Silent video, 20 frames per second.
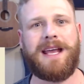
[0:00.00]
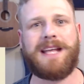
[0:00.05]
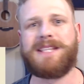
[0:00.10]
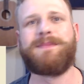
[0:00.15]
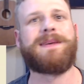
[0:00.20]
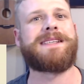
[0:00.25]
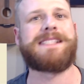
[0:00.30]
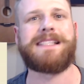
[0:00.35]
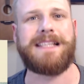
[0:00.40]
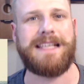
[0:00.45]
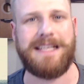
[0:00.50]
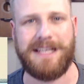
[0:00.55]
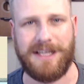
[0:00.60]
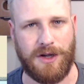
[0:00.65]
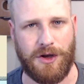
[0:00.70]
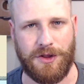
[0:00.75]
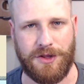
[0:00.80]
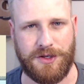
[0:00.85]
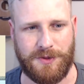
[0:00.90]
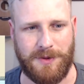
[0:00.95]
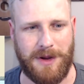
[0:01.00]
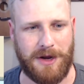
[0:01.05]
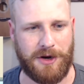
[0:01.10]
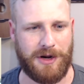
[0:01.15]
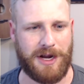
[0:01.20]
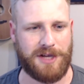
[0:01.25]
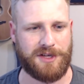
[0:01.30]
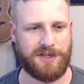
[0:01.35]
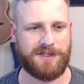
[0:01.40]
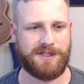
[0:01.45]
it's misleading on this
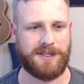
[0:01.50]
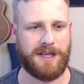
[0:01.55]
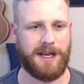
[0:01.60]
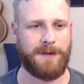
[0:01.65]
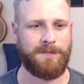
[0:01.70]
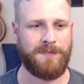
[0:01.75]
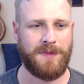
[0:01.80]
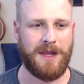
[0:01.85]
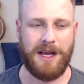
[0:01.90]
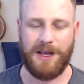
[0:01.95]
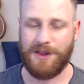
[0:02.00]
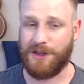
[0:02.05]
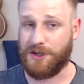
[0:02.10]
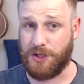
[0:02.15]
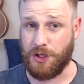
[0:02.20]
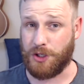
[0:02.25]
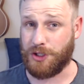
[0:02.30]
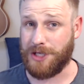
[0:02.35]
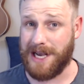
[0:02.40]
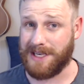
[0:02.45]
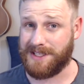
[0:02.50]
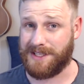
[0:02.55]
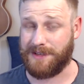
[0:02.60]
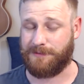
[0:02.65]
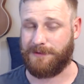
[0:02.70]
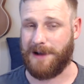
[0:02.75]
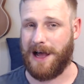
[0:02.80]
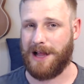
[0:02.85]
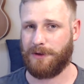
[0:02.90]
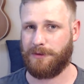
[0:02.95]
record, I should say. The two tracks
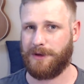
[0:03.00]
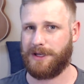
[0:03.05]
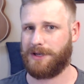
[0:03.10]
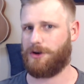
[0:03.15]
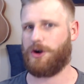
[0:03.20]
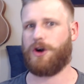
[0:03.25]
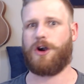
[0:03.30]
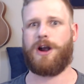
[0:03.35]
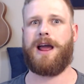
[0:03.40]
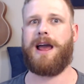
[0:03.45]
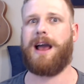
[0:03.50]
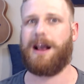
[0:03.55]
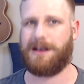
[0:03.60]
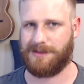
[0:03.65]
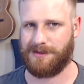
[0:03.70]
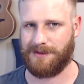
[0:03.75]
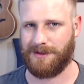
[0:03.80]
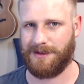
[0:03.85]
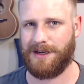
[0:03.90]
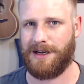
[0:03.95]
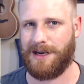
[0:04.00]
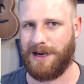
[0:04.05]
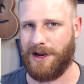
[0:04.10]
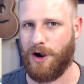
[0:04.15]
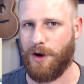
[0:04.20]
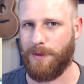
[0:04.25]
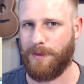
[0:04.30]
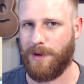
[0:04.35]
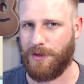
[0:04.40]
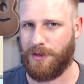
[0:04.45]
that follow it are excellent, and I
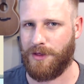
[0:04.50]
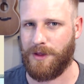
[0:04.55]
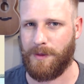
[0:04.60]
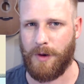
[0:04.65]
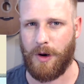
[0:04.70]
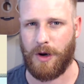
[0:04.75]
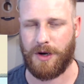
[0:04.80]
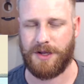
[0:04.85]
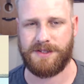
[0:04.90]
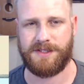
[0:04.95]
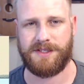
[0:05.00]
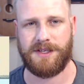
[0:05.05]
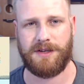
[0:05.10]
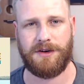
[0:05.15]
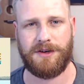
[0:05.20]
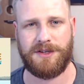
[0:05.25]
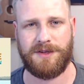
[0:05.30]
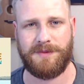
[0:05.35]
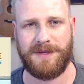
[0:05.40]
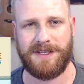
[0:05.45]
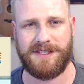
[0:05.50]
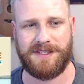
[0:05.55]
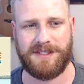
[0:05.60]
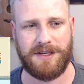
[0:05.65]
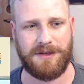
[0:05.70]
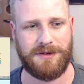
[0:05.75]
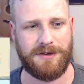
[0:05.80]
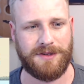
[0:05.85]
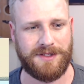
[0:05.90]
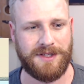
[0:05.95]
hope both of them are considered to be
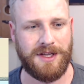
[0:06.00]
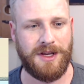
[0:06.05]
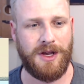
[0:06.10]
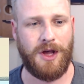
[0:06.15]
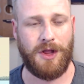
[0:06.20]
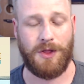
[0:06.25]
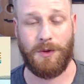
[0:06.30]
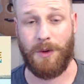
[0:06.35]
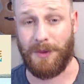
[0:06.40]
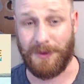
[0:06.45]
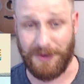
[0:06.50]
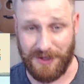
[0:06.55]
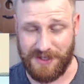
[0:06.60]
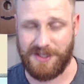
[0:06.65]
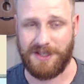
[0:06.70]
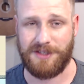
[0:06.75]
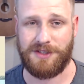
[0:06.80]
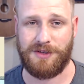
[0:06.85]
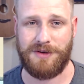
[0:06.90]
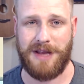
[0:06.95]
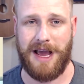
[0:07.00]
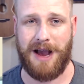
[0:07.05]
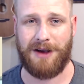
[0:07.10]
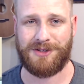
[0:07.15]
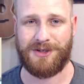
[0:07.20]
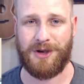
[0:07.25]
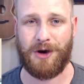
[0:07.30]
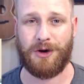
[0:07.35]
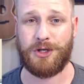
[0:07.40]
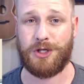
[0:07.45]
singles. The one we're listening to now
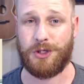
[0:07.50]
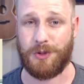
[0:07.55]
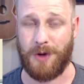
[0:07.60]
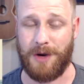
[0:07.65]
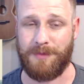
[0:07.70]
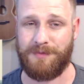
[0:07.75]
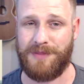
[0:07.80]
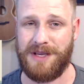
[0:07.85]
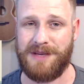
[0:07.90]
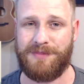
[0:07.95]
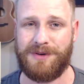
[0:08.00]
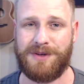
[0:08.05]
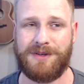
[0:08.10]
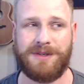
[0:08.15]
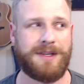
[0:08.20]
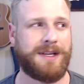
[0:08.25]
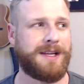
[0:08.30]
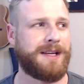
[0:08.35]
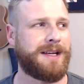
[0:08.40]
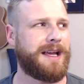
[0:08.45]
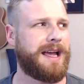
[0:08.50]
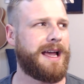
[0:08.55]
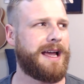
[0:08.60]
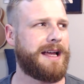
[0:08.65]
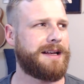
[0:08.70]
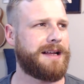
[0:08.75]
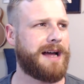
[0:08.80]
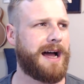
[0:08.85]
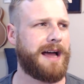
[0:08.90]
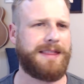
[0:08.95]
is called Drunk People,
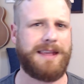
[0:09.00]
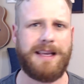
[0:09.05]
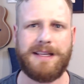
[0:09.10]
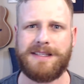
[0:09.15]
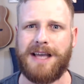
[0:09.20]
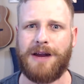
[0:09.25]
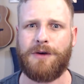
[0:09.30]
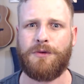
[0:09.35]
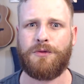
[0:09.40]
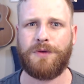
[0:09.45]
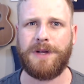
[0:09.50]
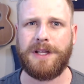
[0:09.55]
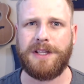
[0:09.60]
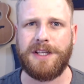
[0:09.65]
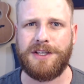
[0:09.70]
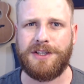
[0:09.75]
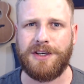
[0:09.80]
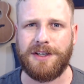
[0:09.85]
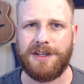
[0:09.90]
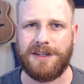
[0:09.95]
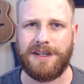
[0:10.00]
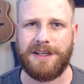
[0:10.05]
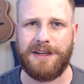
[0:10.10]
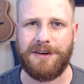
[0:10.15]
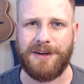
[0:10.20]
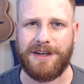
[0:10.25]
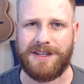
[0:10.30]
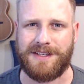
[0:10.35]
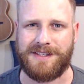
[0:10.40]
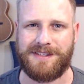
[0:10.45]
and I think it's got really good
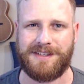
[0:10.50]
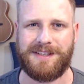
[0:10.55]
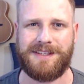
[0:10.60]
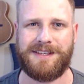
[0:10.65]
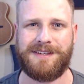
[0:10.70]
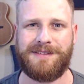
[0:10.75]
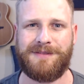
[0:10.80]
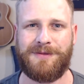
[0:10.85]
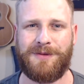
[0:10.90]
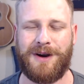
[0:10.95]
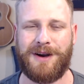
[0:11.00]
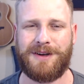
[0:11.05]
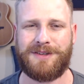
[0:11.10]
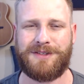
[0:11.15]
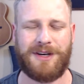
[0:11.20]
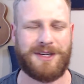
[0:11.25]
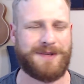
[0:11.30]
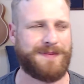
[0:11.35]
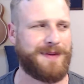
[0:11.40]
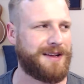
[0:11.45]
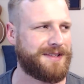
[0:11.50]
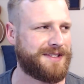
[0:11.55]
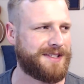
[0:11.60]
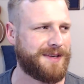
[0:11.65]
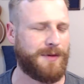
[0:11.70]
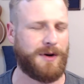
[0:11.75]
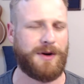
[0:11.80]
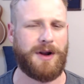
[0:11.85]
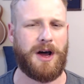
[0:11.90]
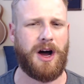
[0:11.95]
lyrics where it talks about
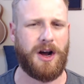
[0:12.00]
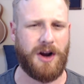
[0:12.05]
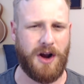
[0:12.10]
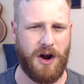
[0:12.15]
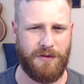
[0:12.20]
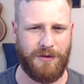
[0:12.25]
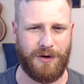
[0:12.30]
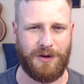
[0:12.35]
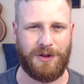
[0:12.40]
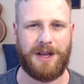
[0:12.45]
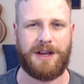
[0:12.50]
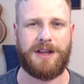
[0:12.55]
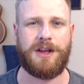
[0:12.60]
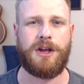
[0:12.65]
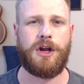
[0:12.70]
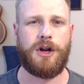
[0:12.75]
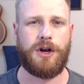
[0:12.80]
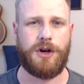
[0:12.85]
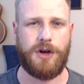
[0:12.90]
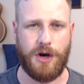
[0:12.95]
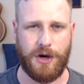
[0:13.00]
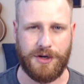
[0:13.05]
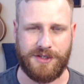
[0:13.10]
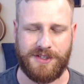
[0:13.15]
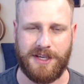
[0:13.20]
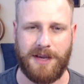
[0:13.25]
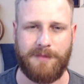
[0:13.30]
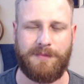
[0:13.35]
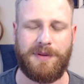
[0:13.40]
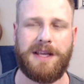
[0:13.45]
someone hungover, like
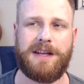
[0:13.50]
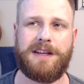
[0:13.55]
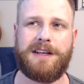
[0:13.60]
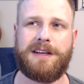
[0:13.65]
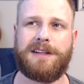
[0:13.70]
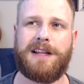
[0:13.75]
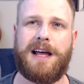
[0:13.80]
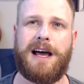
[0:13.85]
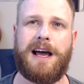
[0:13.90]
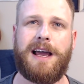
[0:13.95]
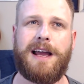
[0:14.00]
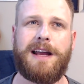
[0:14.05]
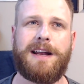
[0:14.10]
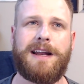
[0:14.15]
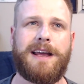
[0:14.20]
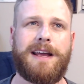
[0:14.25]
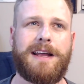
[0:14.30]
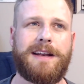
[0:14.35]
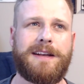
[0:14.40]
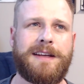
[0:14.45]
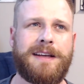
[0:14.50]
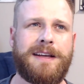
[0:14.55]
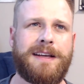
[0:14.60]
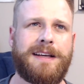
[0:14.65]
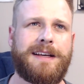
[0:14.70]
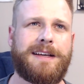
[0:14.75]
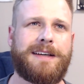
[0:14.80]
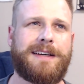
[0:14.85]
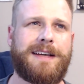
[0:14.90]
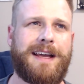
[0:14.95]
nursing a Pedialyte,
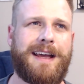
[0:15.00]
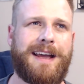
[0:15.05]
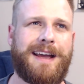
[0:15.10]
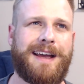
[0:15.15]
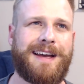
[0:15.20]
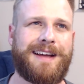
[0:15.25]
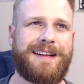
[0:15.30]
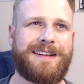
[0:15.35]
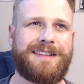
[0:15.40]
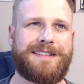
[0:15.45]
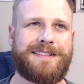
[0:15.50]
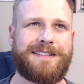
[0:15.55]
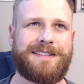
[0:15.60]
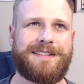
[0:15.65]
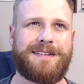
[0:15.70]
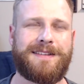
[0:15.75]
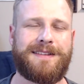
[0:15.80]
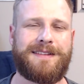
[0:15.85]
and